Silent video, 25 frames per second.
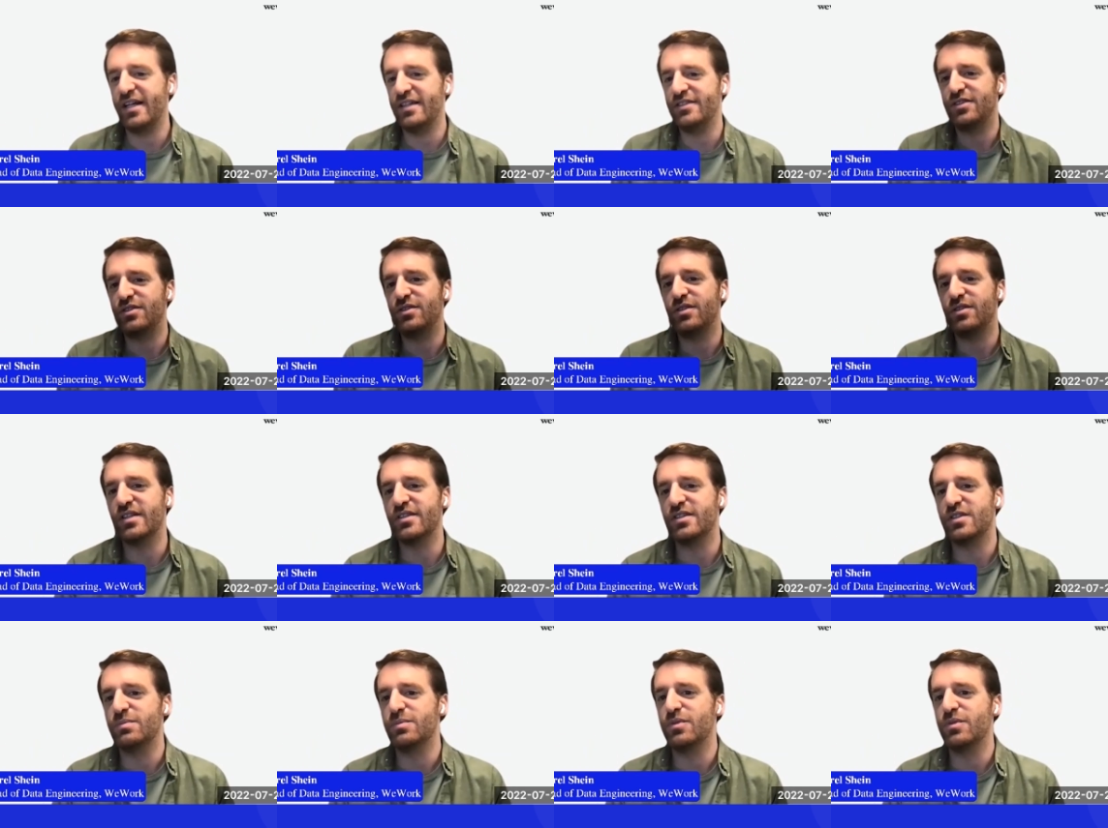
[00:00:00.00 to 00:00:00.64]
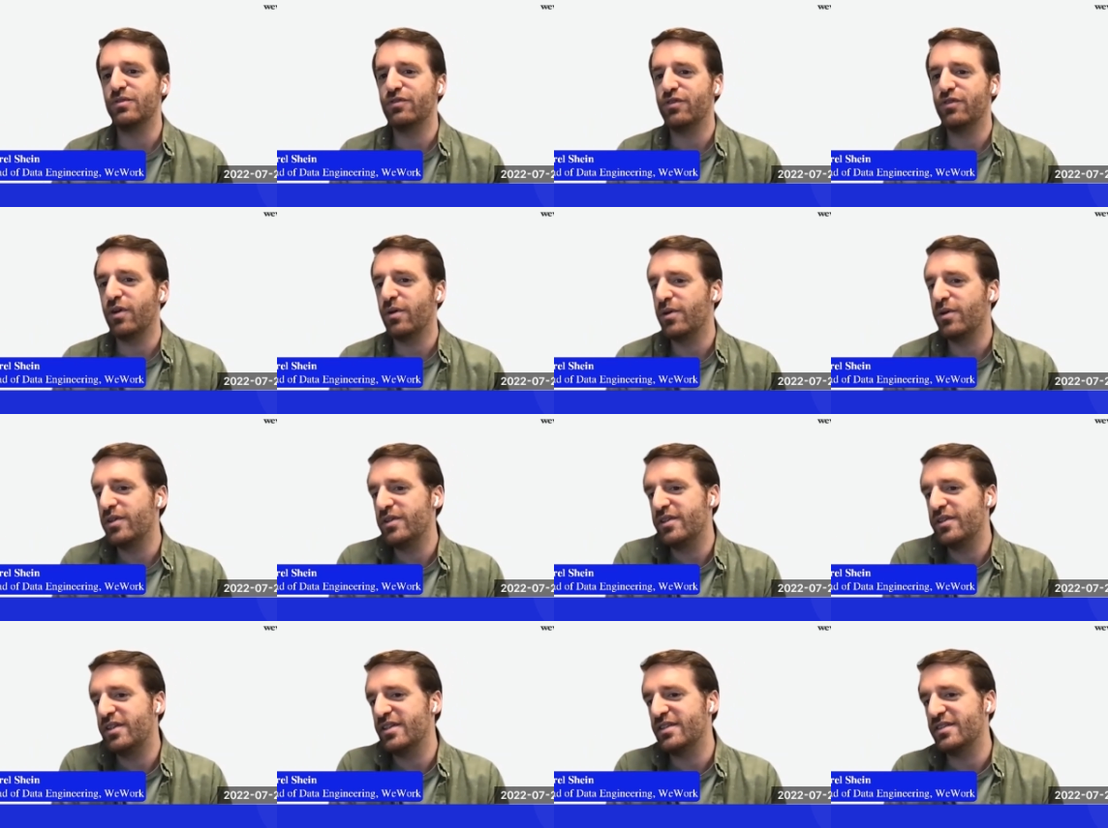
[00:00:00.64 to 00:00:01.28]
as you move
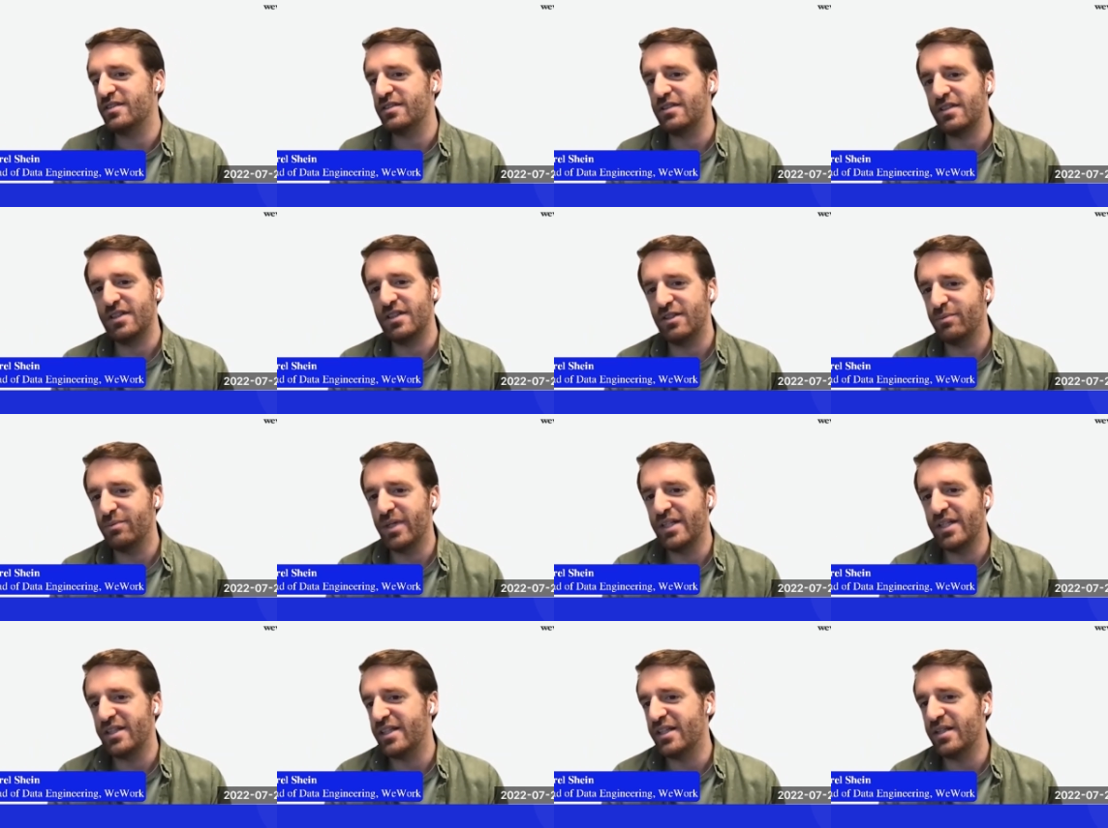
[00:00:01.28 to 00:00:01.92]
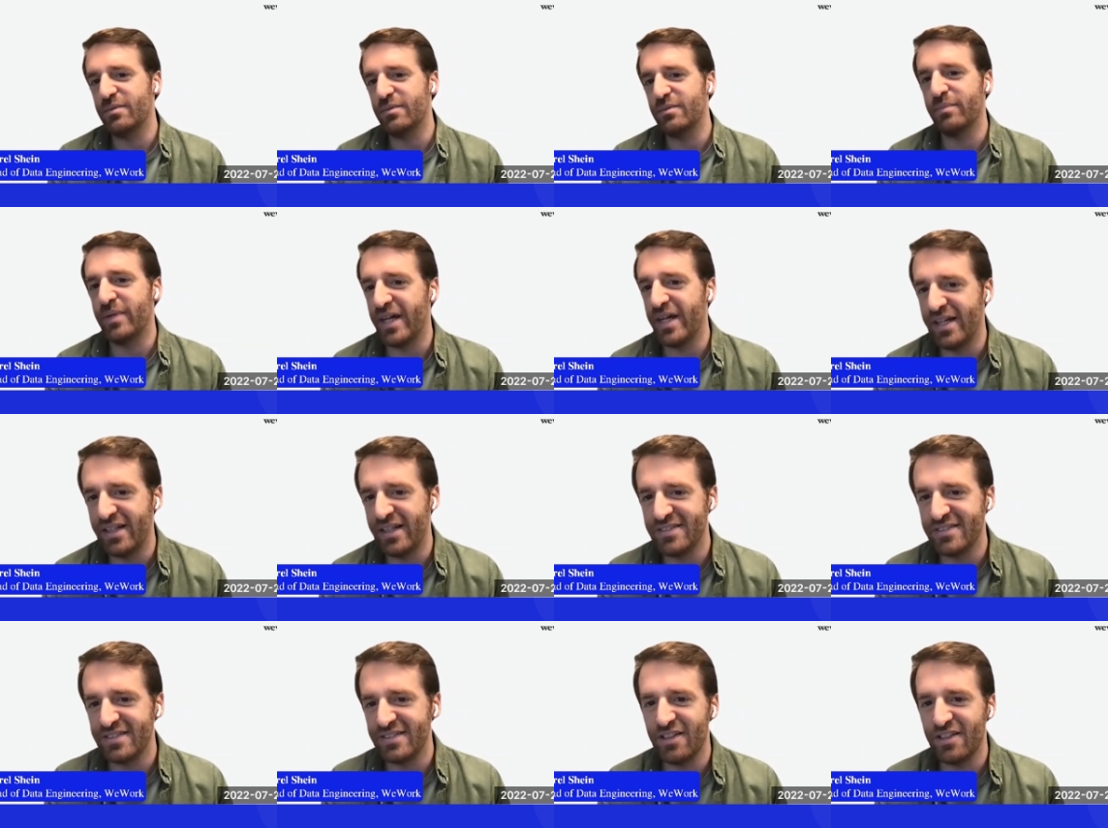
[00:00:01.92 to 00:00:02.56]
forward, because you might get
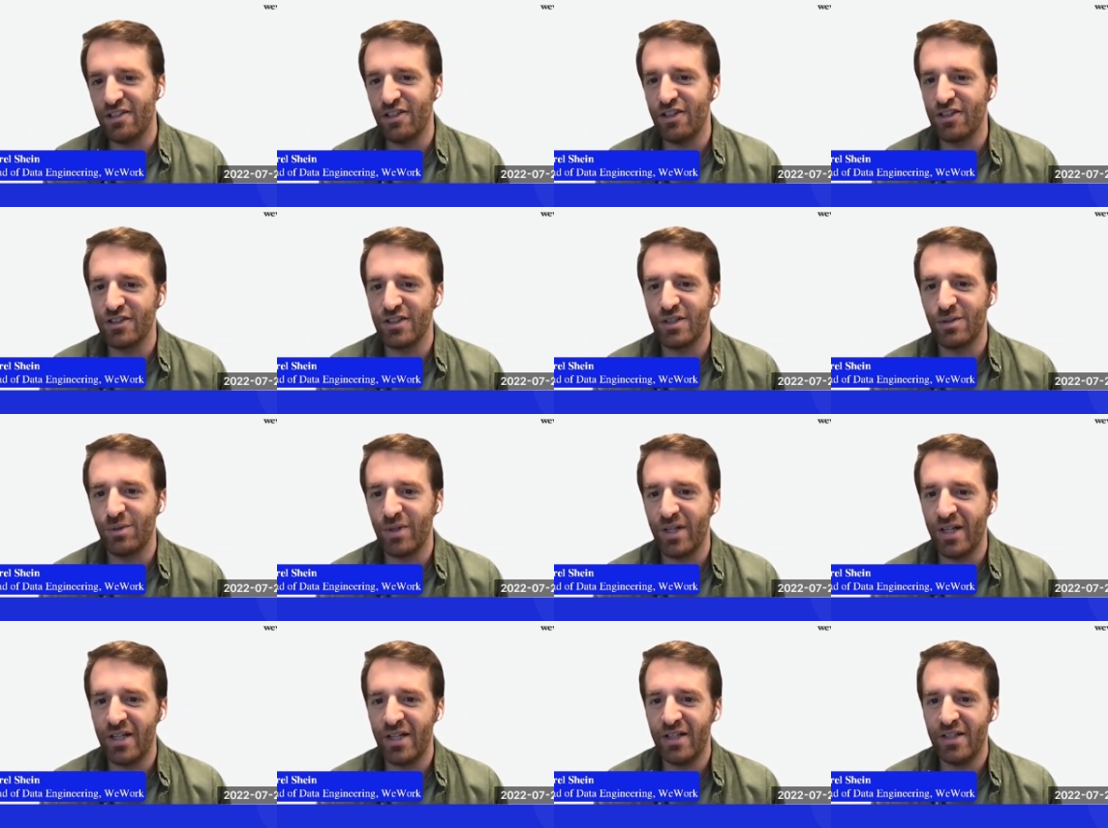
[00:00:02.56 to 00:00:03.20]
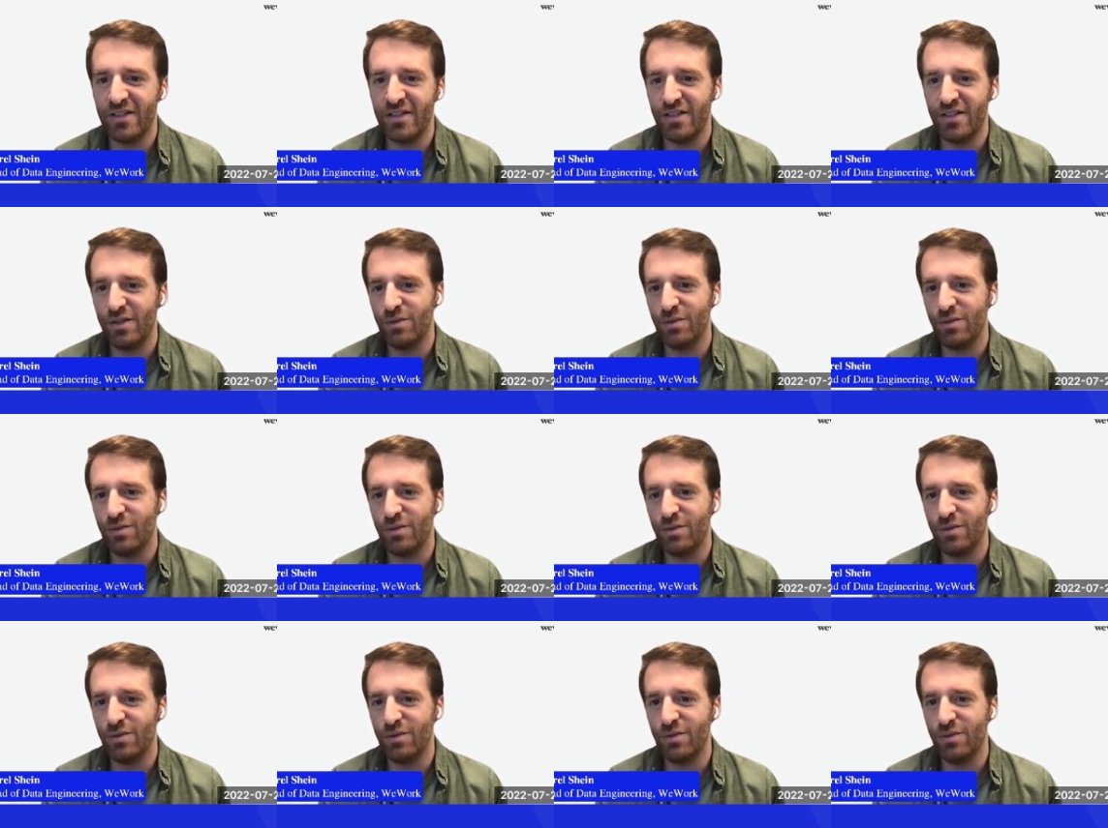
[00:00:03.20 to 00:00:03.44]
biased along the way,